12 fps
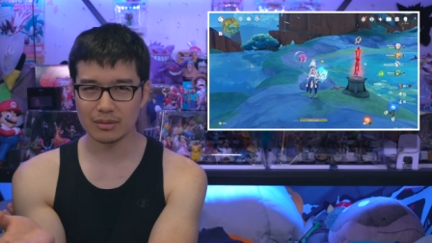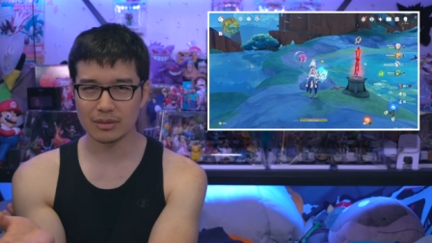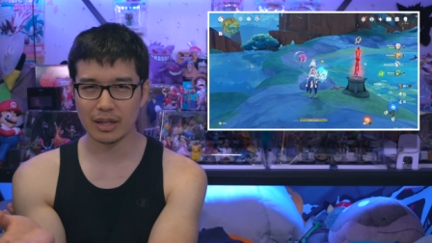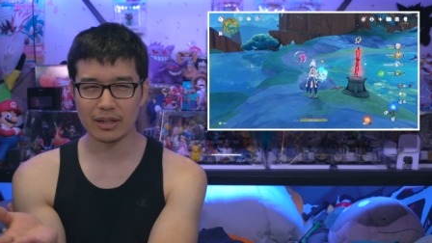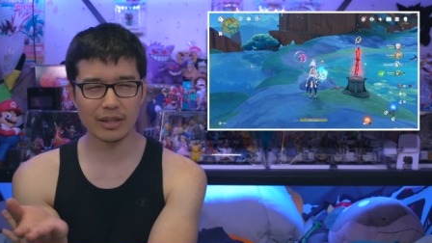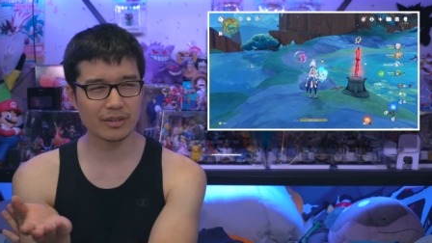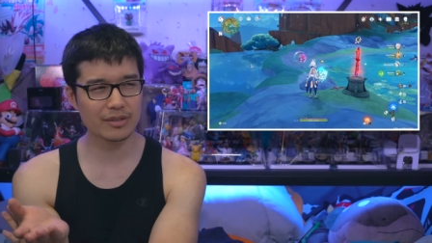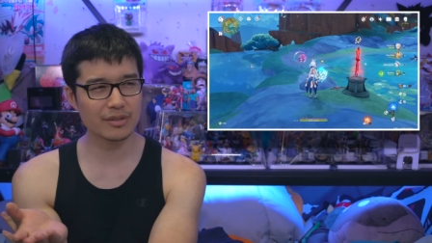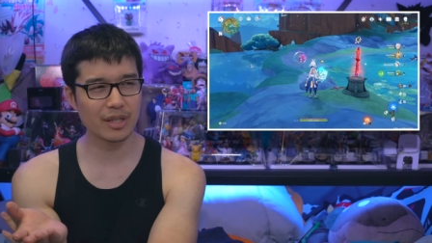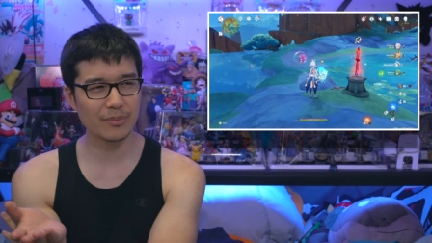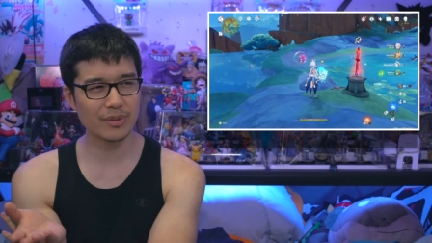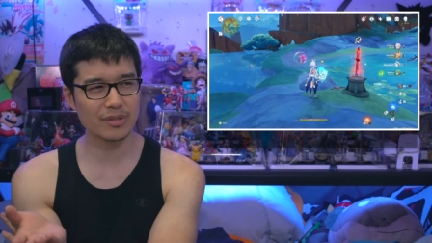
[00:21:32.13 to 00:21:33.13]
I guess his
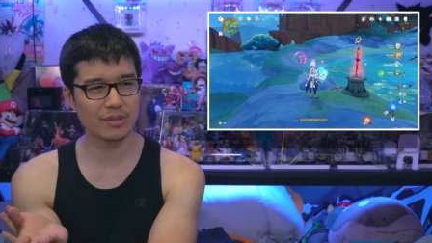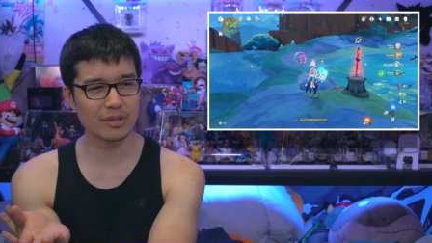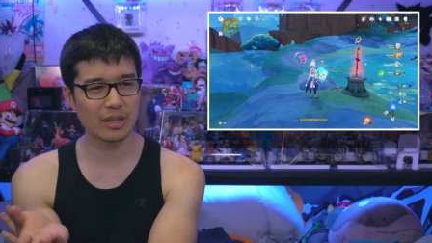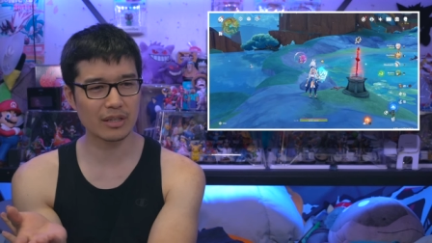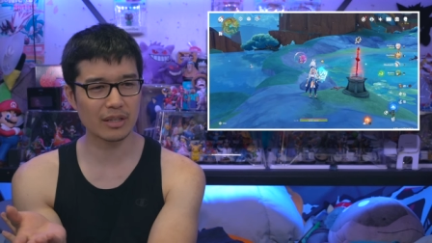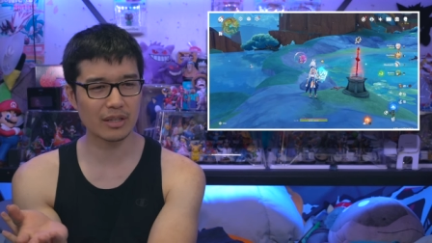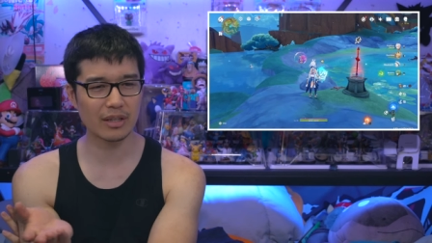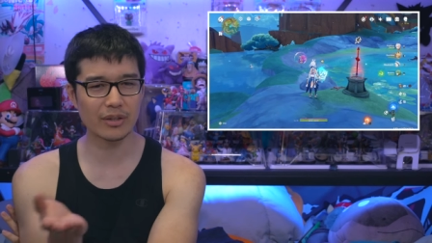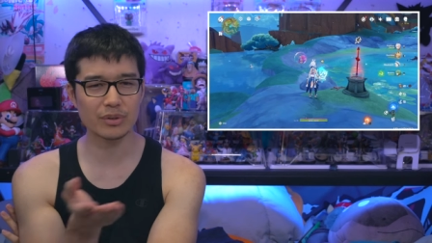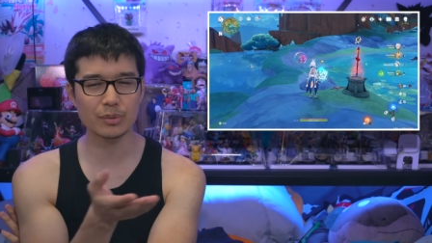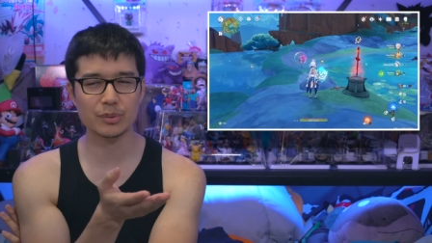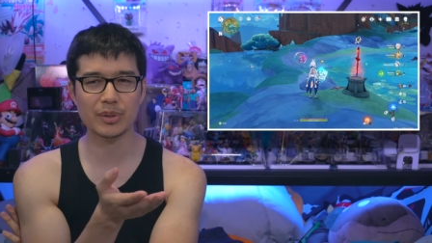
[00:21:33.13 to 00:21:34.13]
name is. I, th I thought it
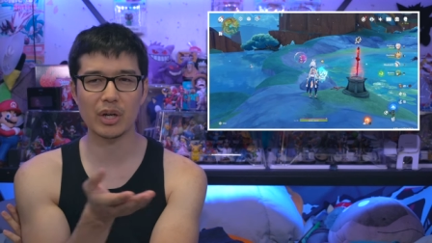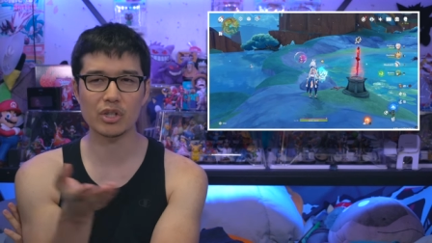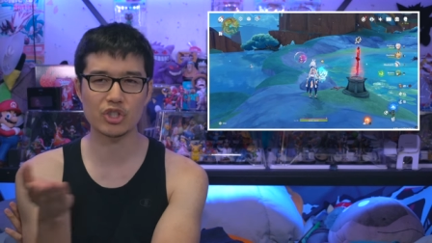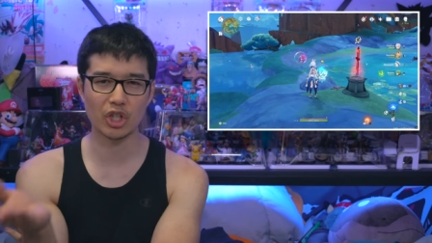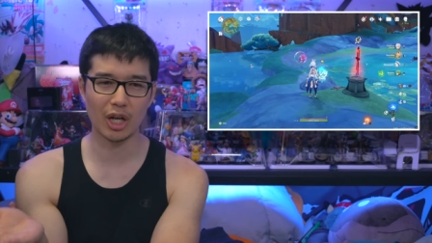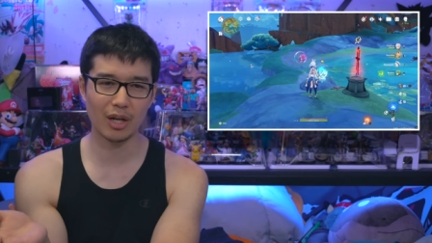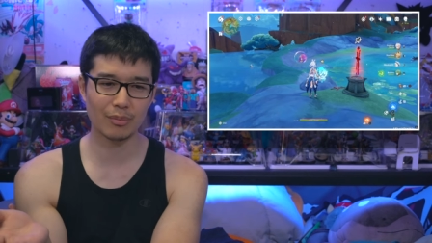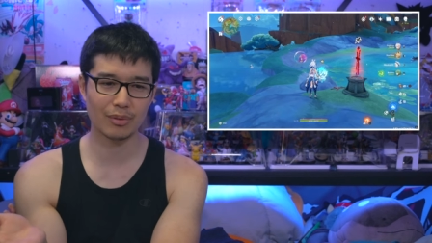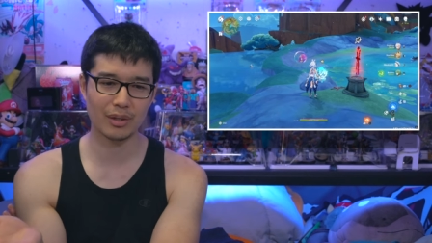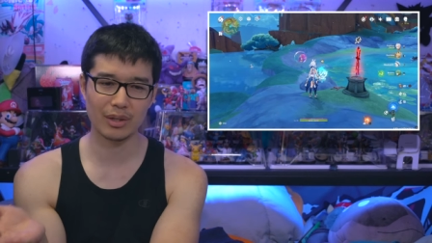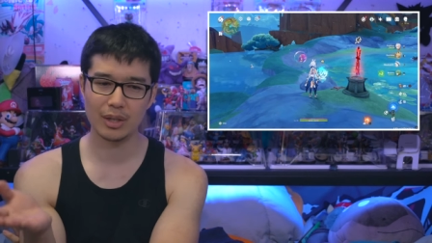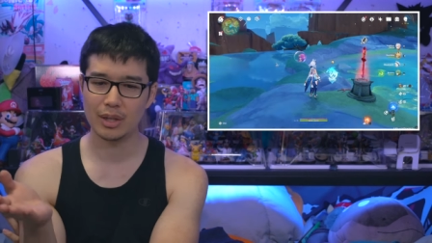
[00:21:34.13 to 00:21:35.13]
was supposed to be Aja,
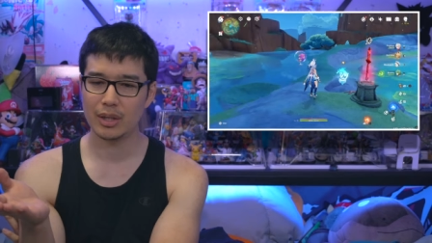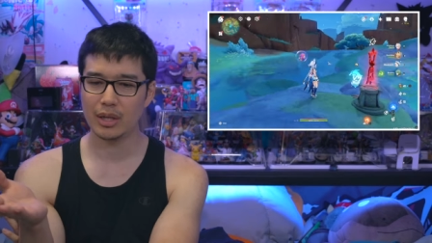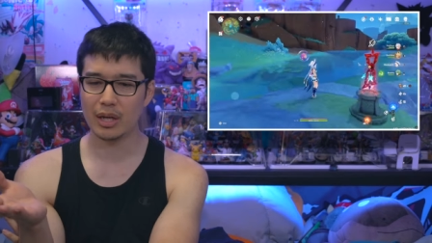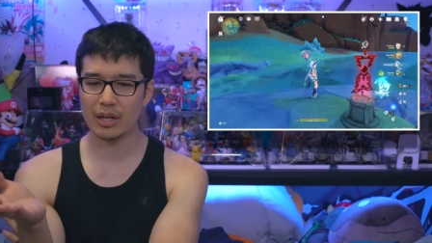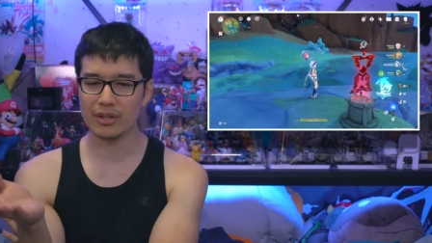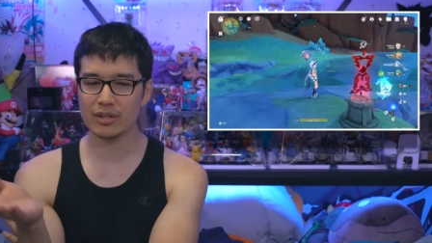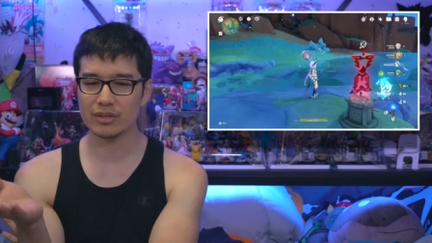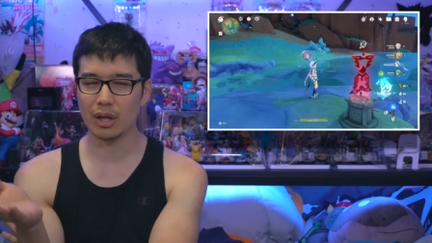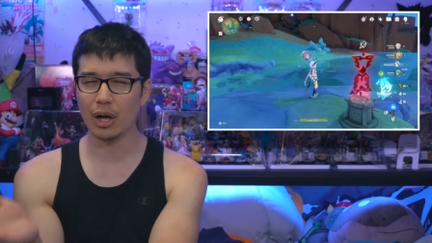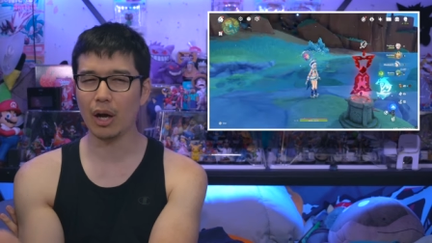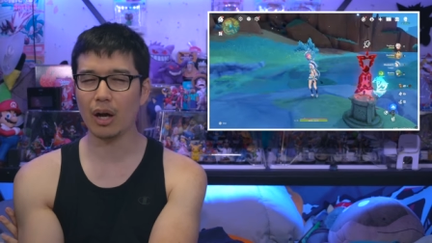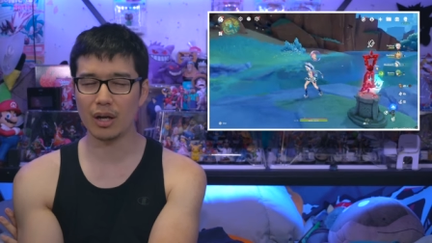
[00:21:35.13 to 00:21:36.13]
but I think it's
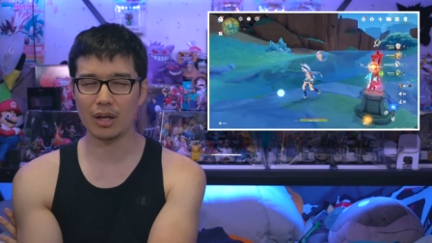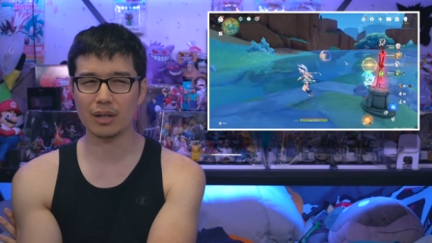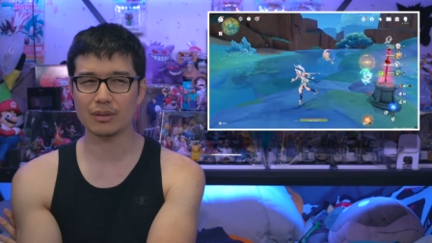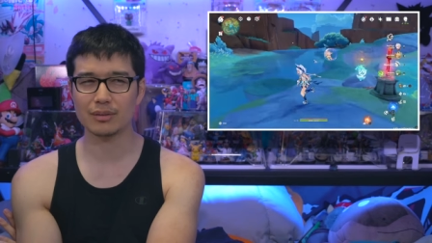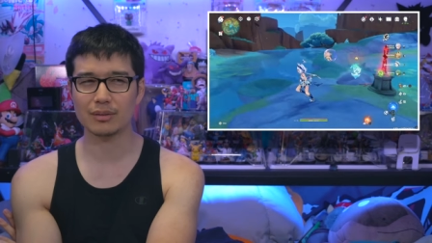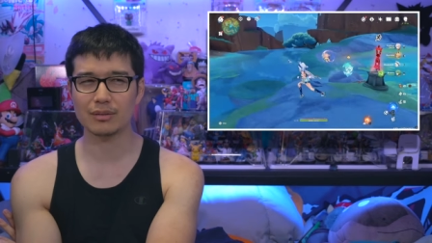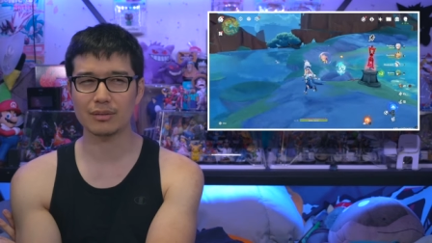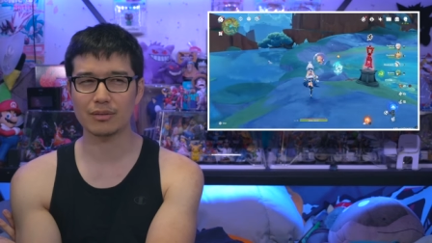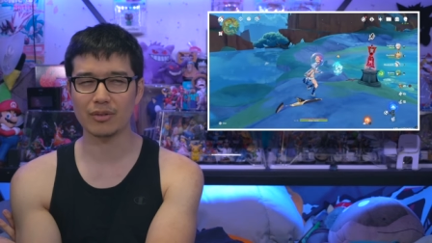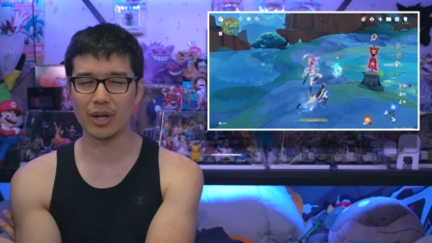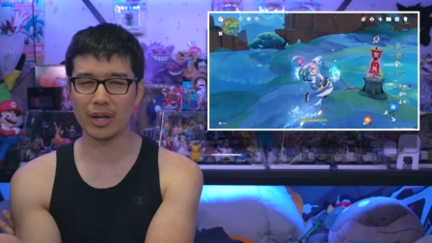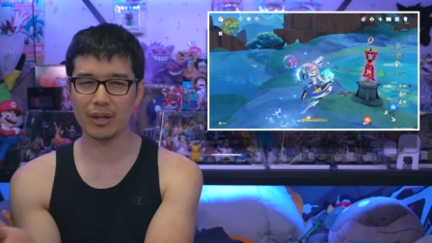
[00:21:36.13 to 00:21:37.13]
Aha
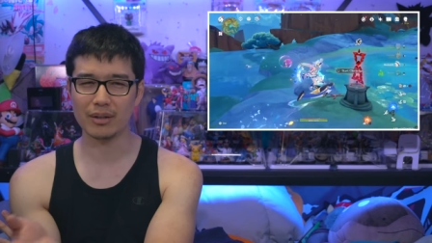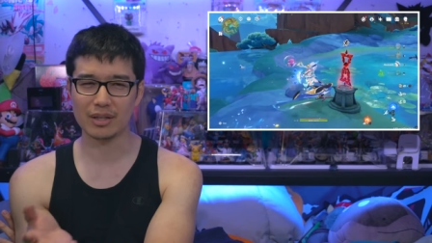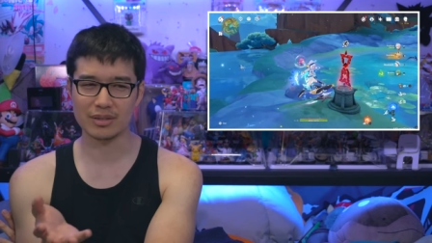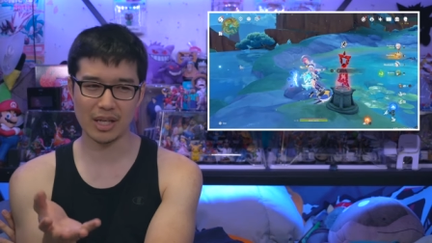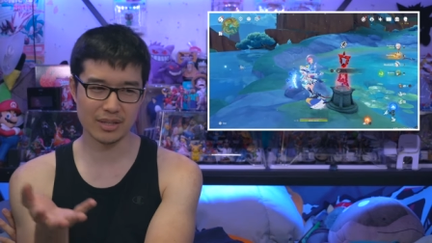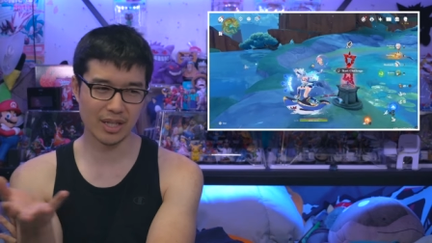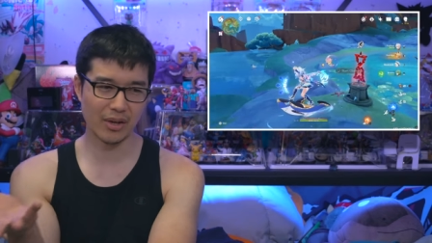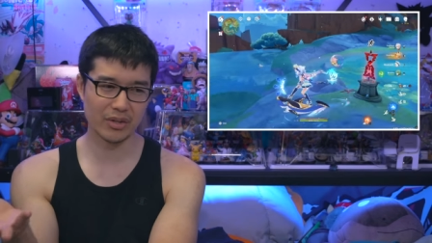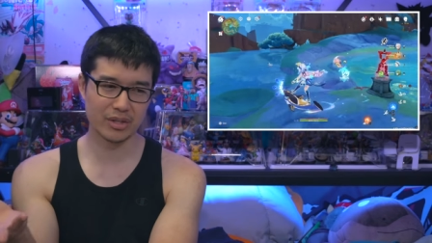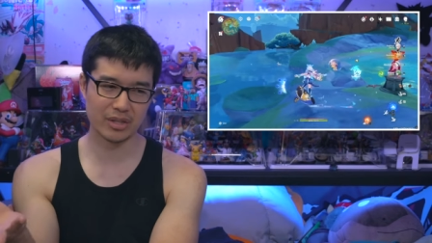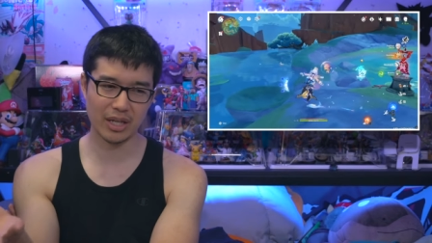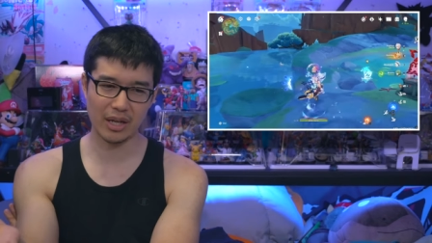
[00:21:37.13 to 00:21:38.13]
right? Because that's how
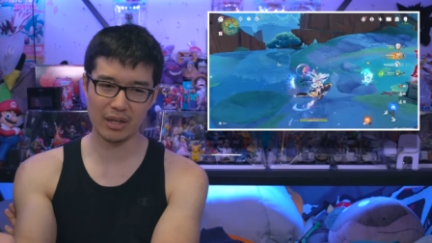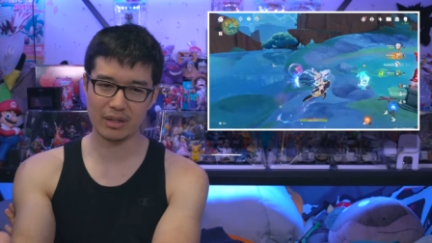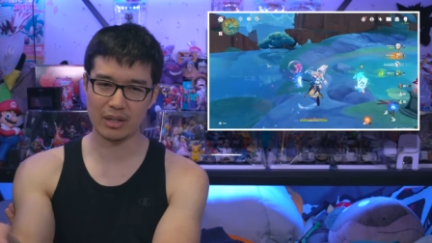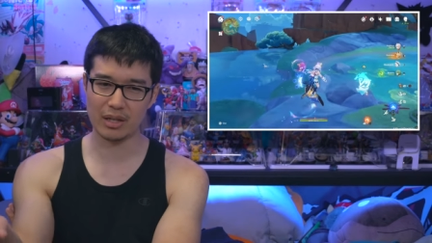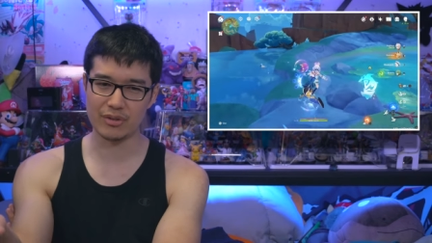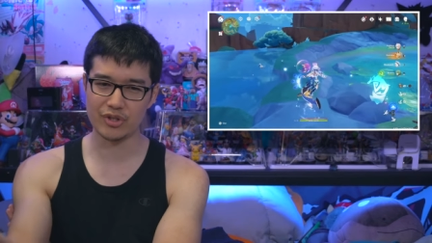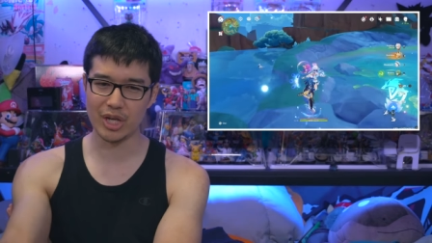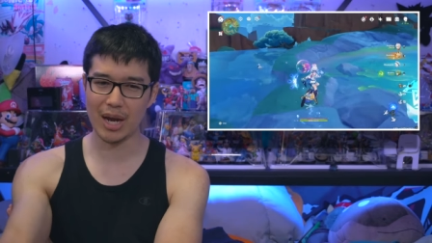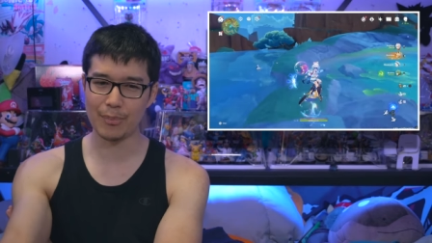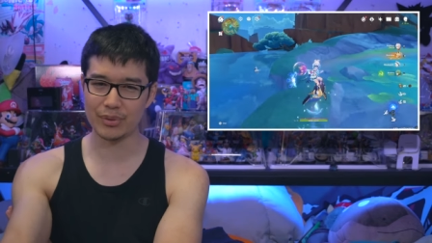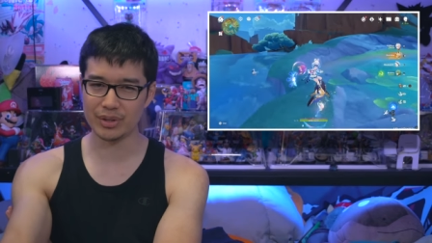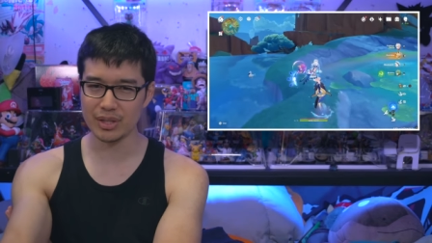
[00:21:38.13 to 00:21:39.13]
it's said in
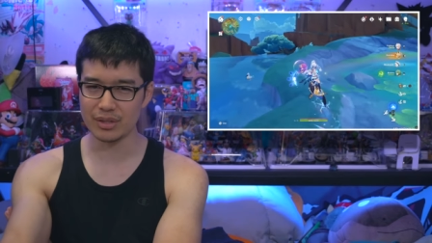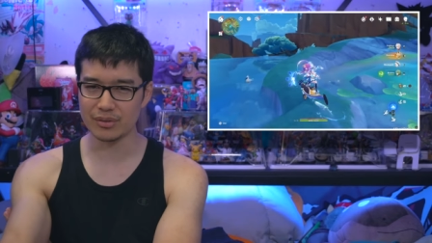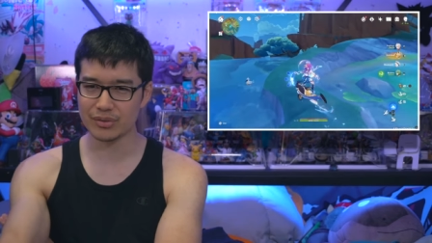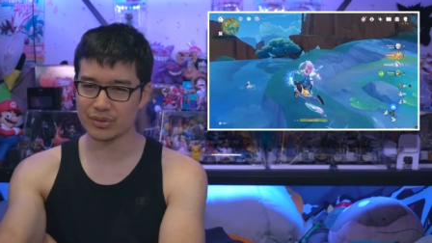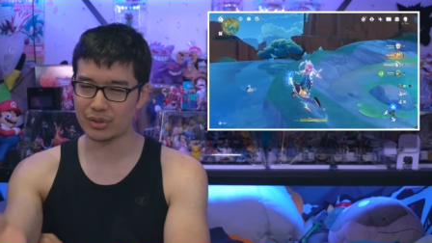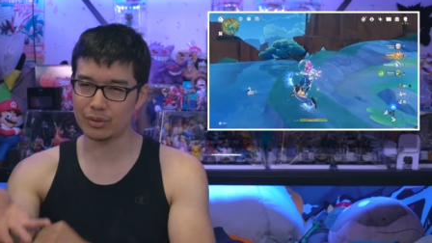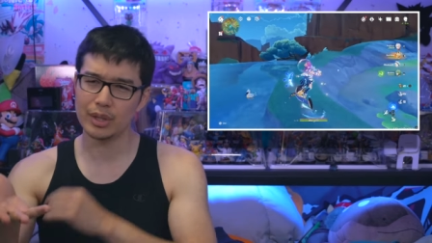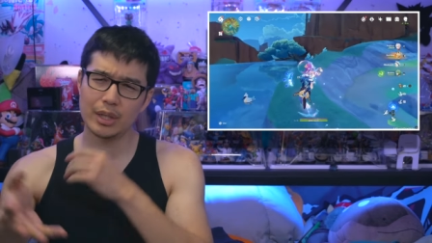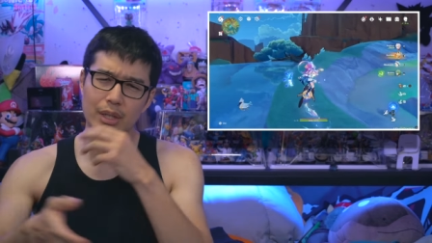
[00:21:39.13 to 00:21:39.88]
Japanese. So